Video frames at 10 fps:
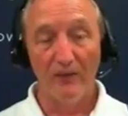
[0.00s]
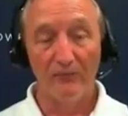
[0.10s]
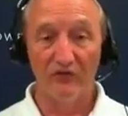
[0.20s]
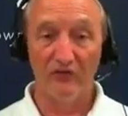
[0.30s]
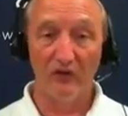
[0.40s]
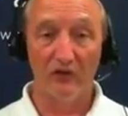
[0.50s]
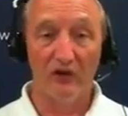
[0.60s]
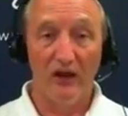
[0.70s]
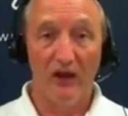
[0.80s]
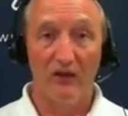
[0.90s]
but still,
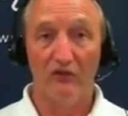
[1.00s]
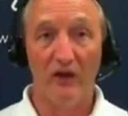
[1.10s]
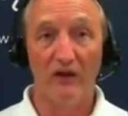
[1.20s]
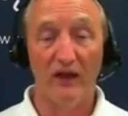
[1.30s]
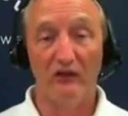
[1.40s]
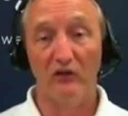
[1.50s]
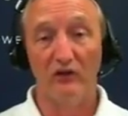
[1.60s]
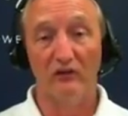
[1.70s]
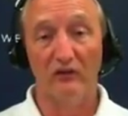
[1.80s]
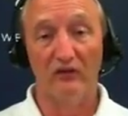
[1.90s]
it's not like you
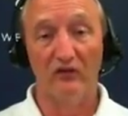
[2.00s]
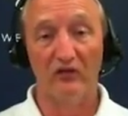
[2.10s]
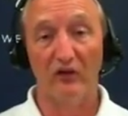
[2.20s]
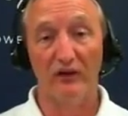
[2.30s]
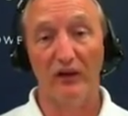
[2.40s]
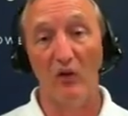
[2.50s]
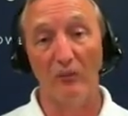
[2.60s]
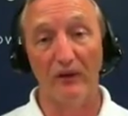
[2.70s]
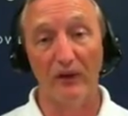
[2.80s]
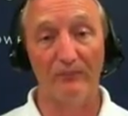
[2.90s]
can necessarily
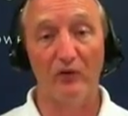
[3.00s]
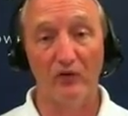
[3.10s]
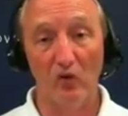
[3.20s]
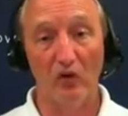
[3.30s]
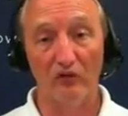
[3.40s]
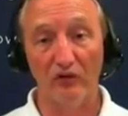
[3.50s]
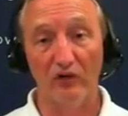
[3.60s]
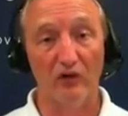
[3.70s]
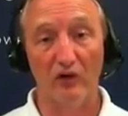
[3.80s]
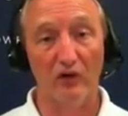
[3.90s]
open up your doors and
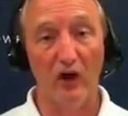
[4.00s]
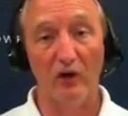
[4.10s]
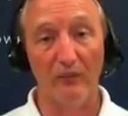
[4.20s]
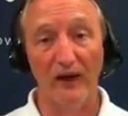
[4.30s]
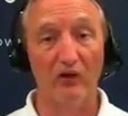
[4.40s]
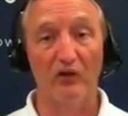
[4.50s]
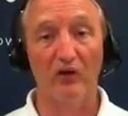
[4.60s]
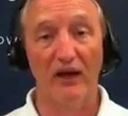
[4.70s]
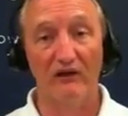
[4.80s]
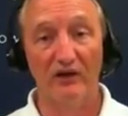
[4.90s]
you're automatically
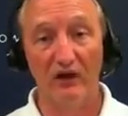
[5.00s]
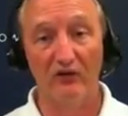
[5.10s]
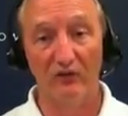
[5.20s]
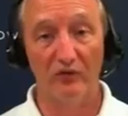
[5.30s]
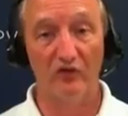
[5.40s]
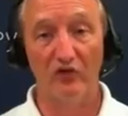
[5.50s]
going to have customers.